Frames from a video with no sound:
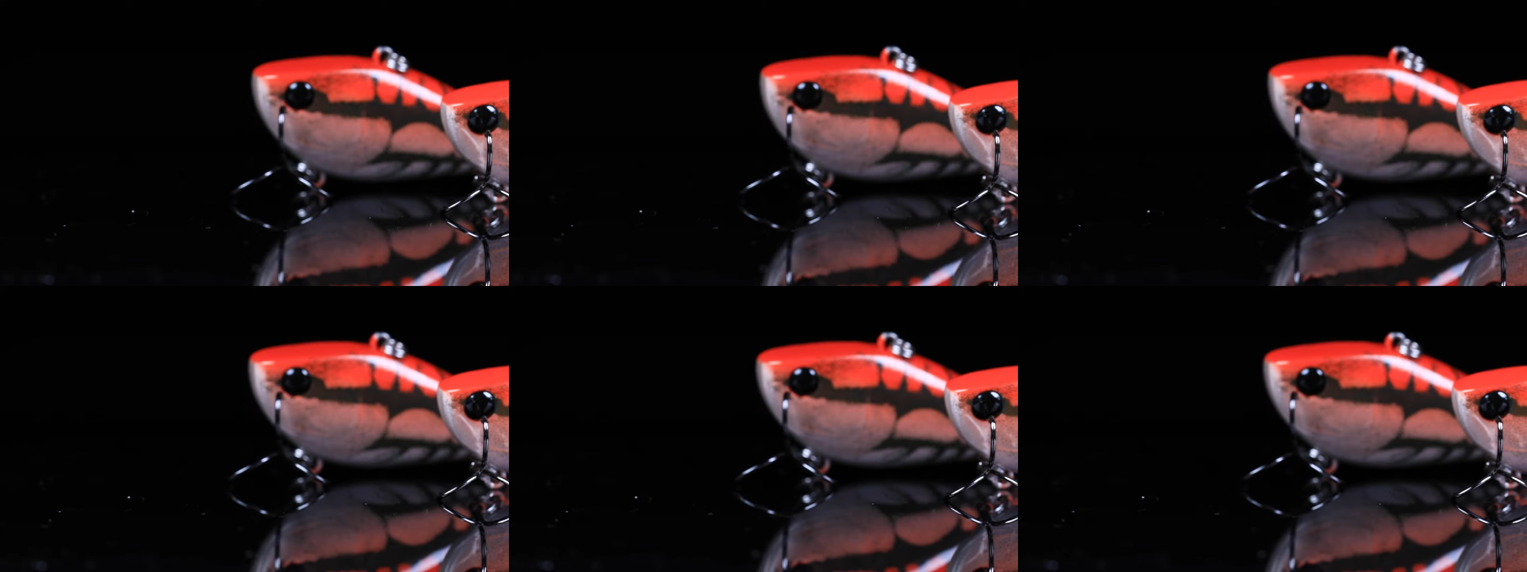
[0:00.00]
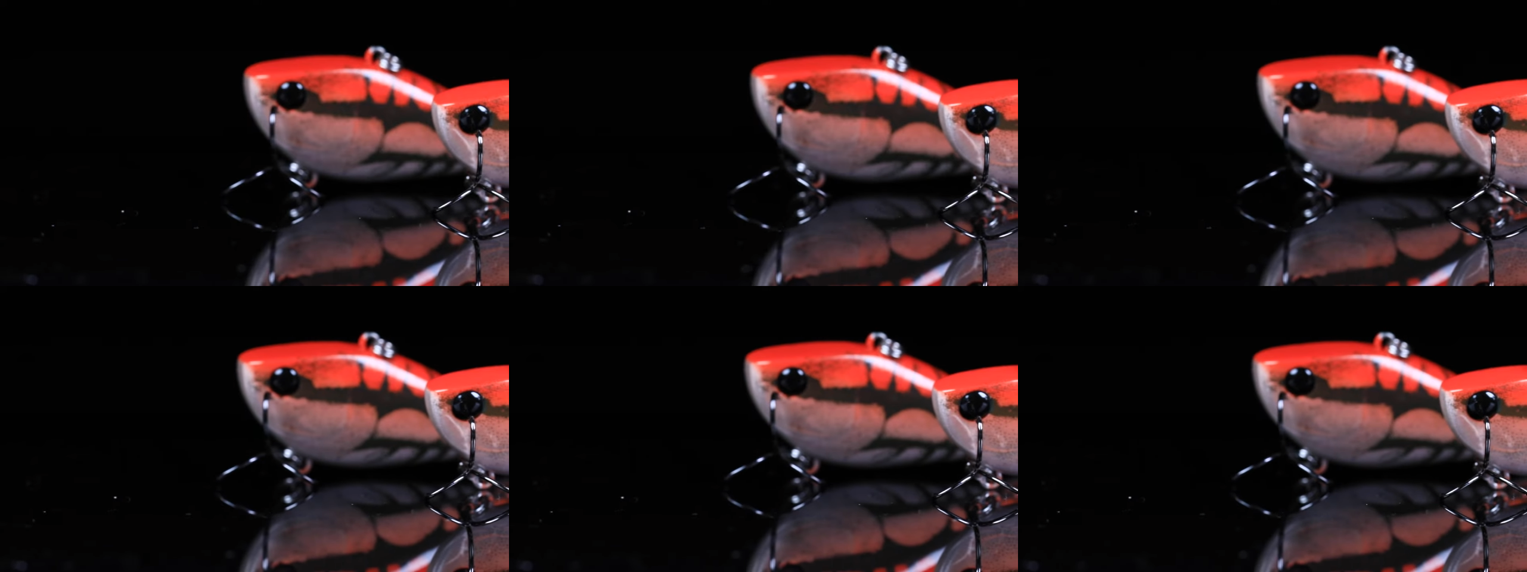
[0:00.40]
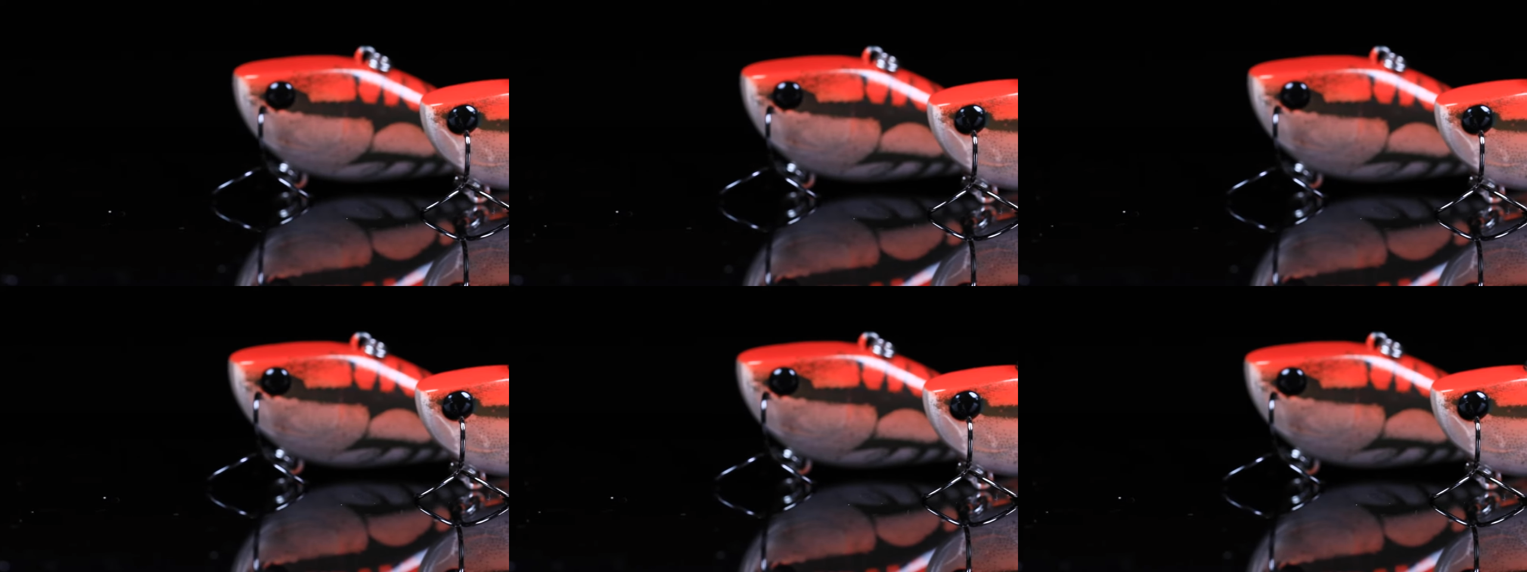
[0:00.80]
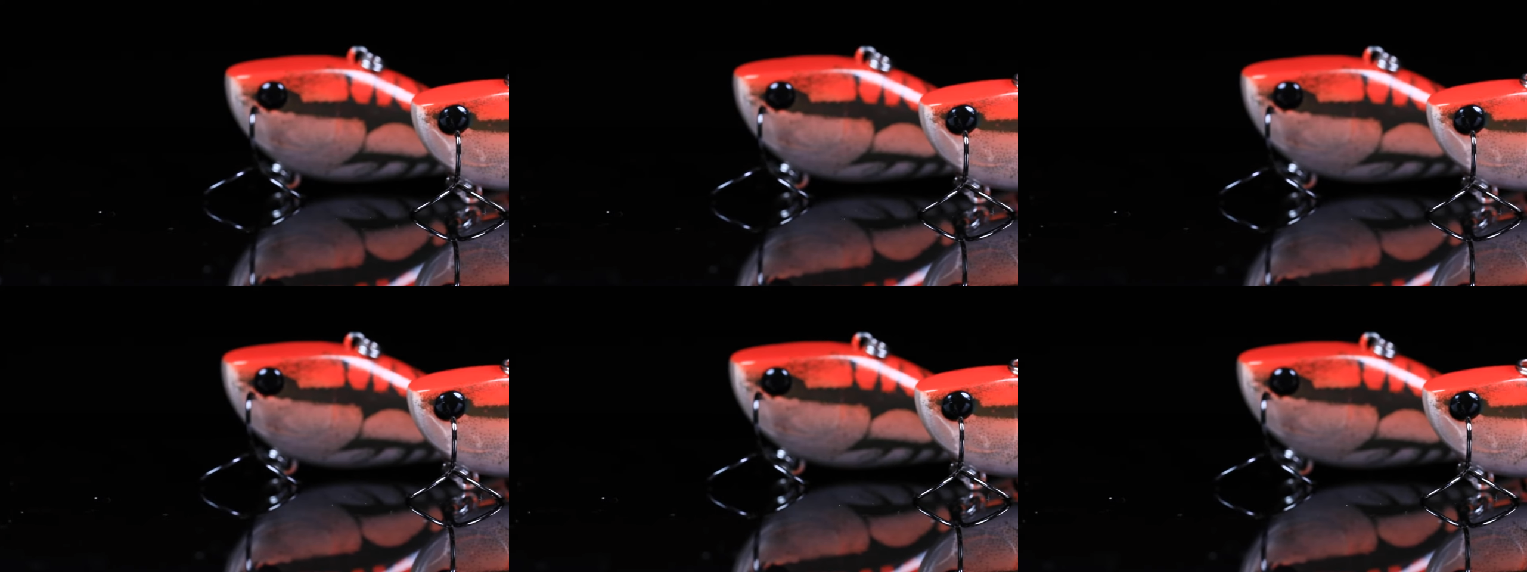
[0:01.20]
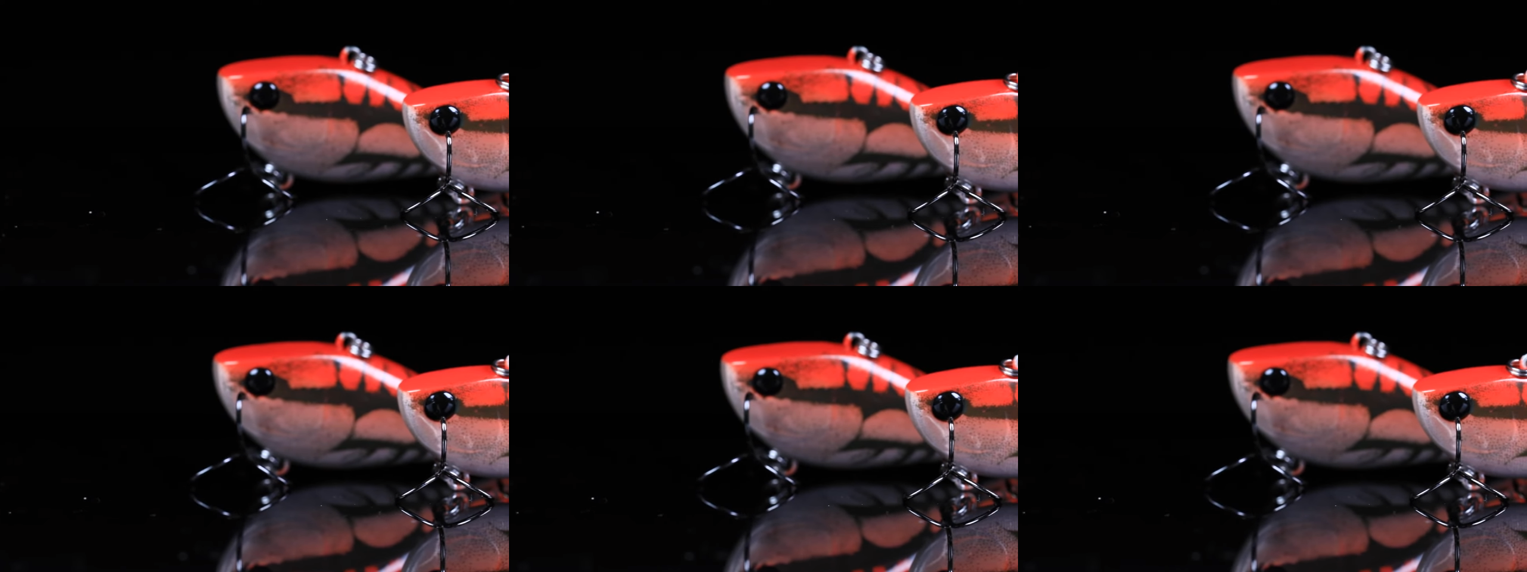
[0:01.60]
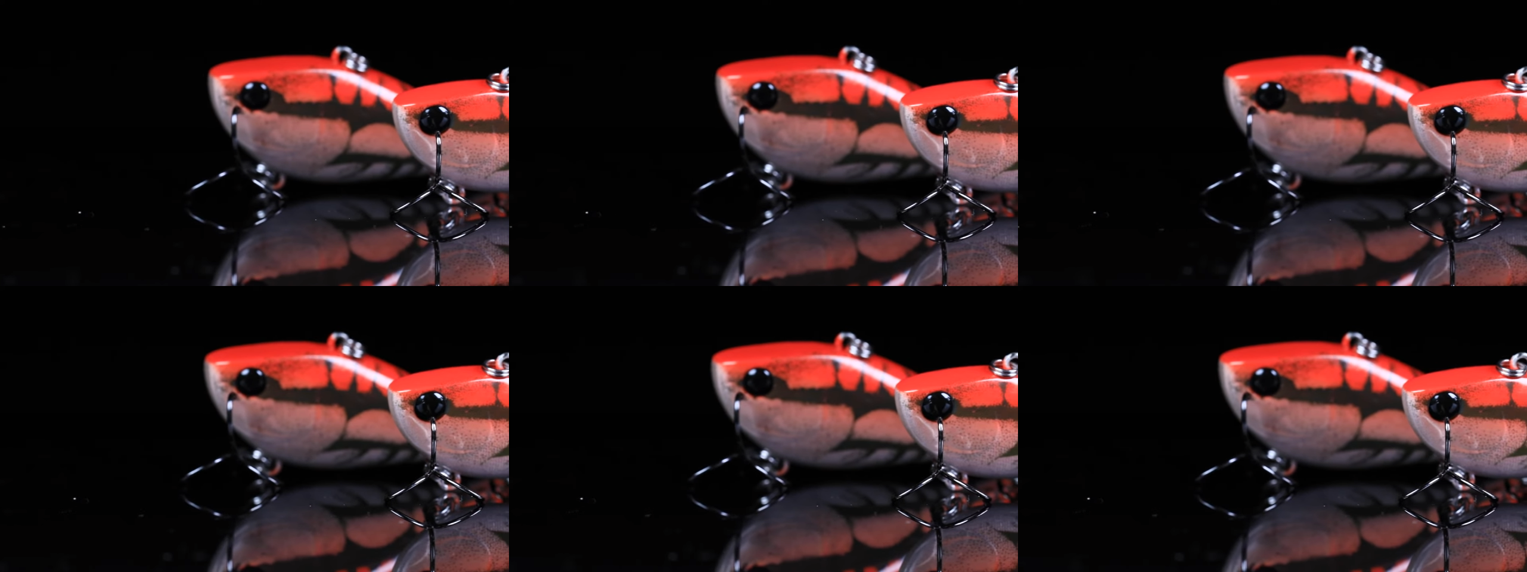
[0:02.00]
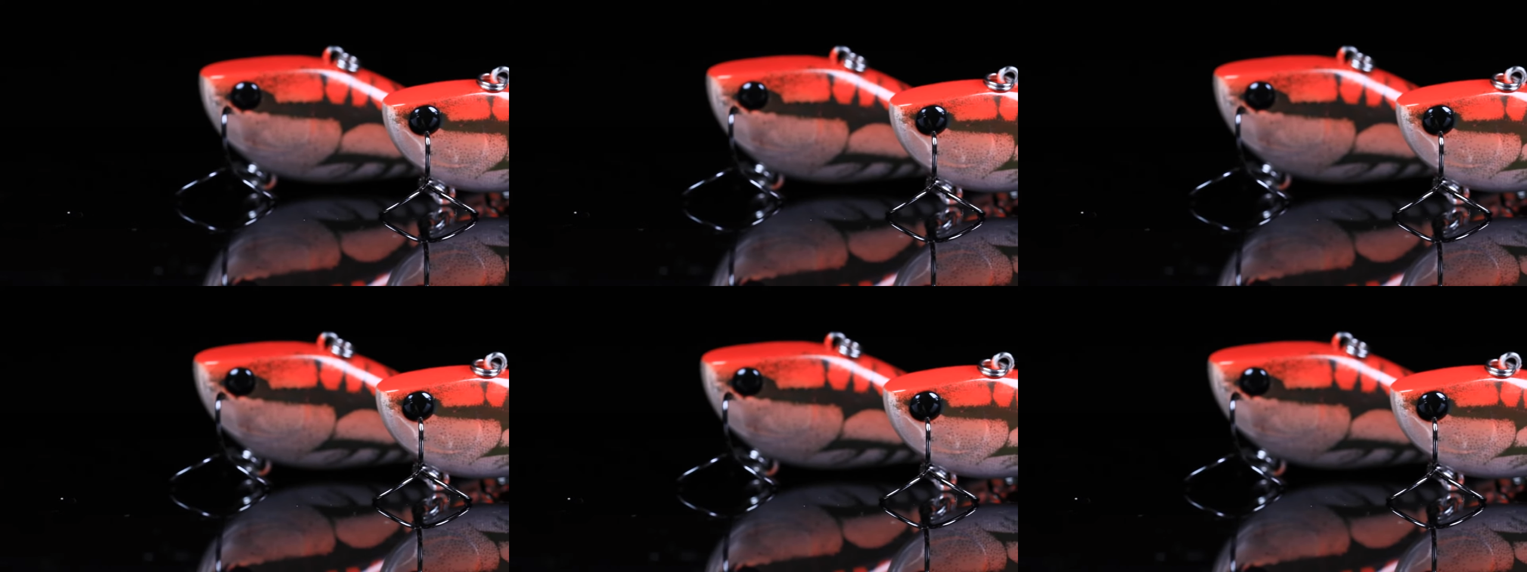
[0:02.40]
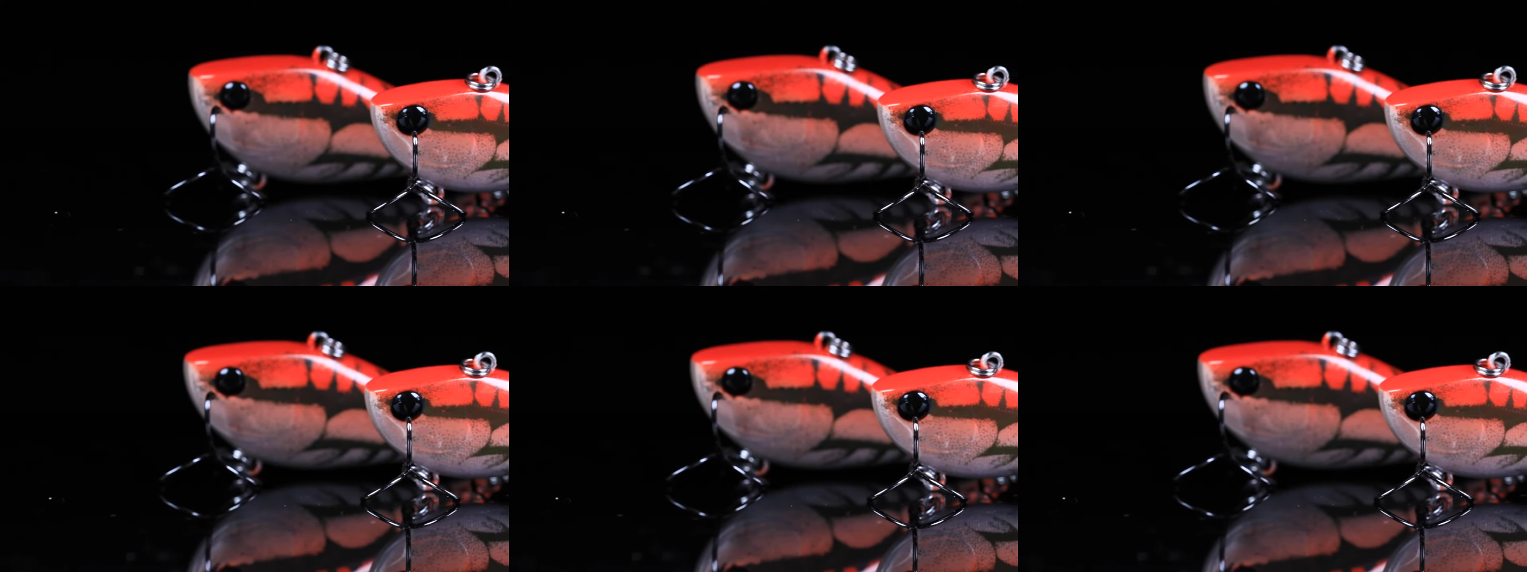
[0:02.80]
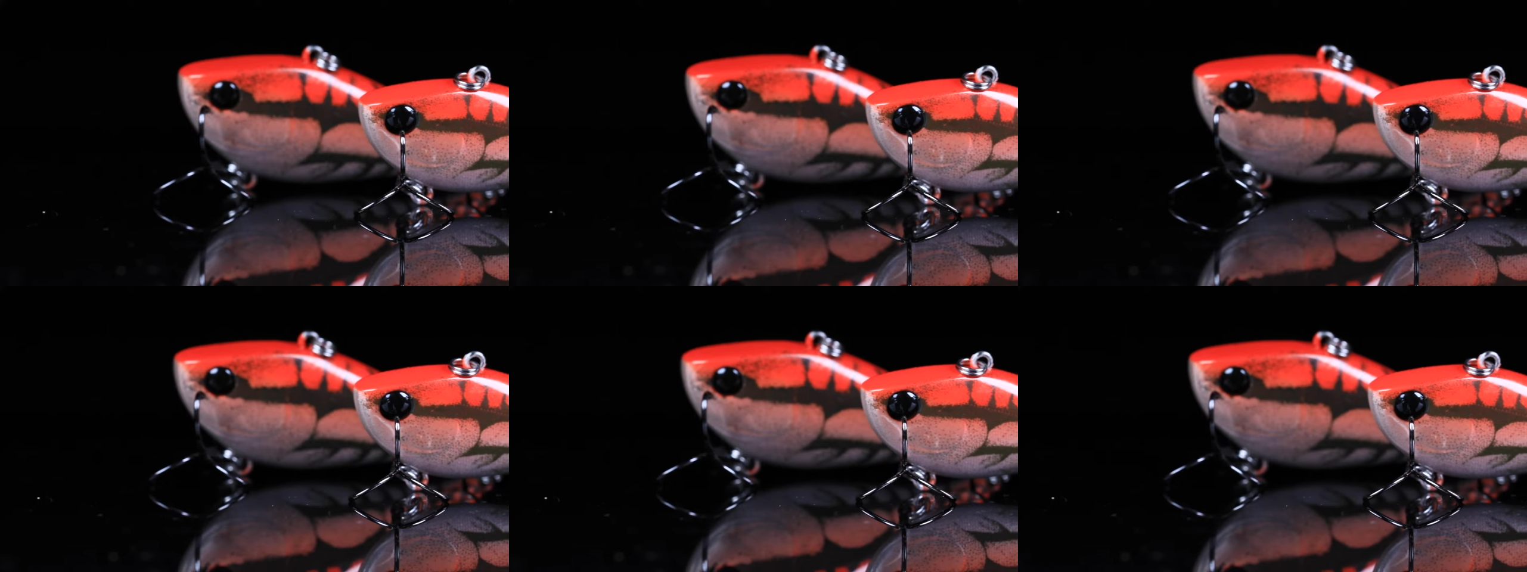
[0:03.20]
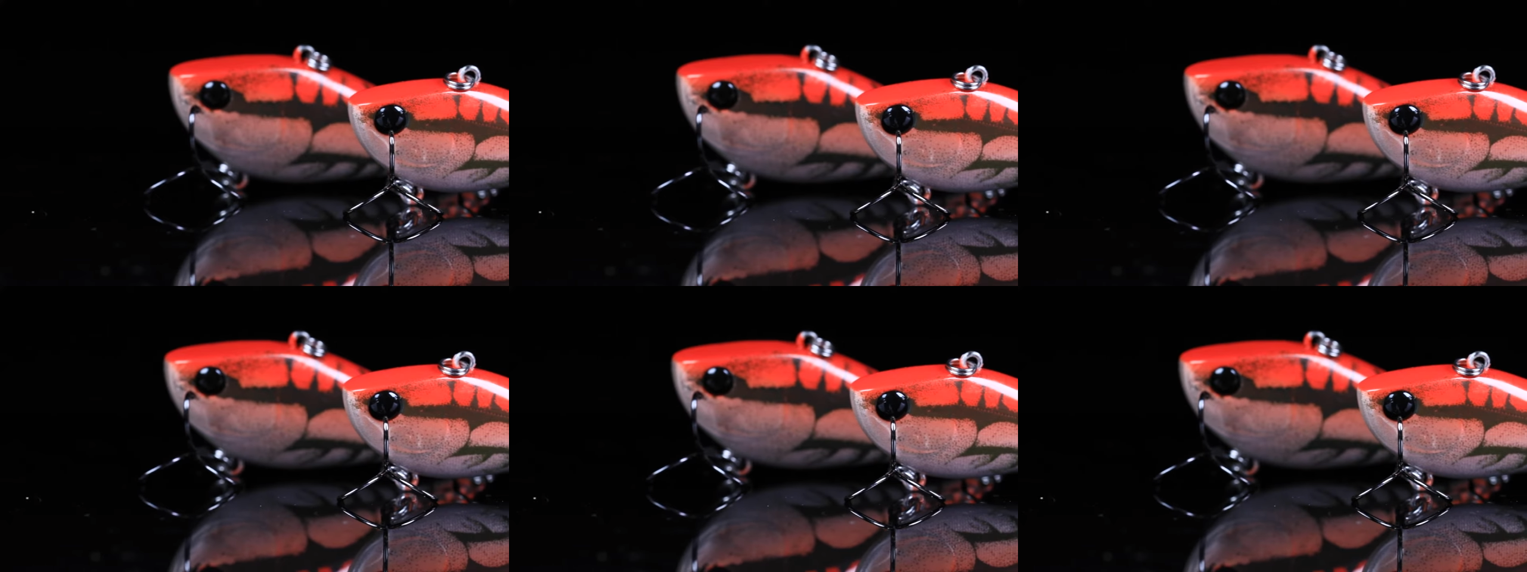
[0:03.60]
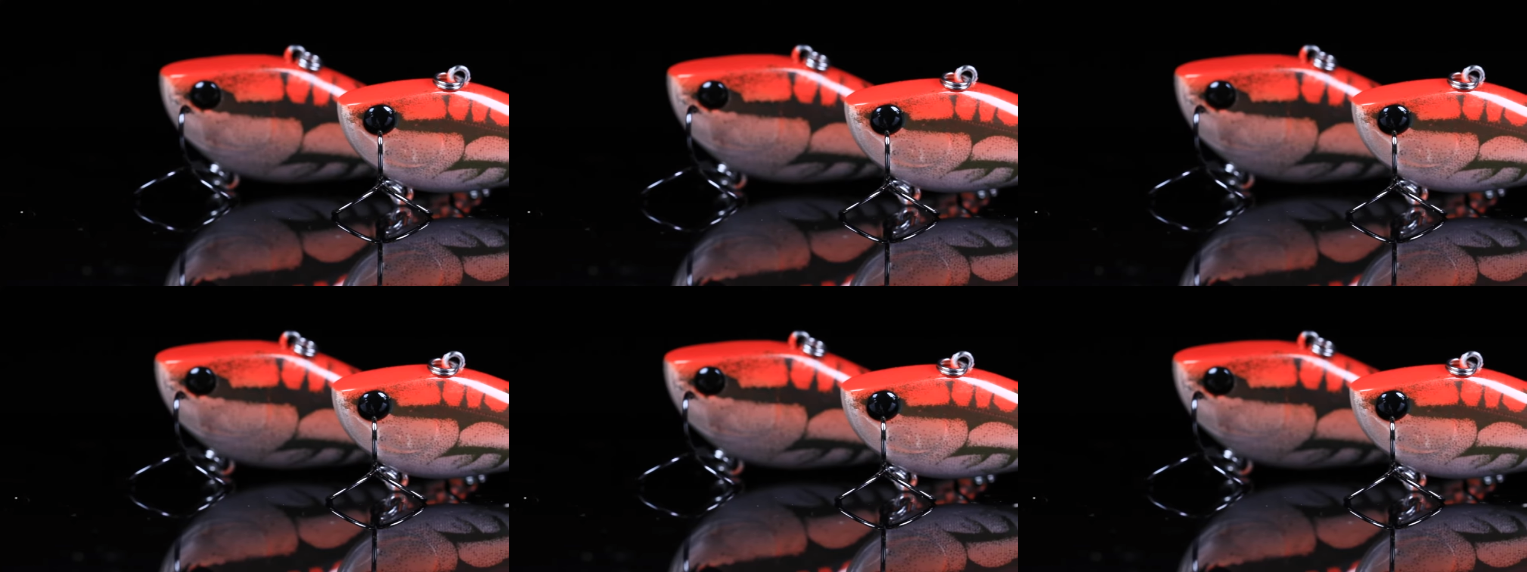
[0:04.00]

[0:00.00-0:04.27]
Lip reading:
(no speaker visible)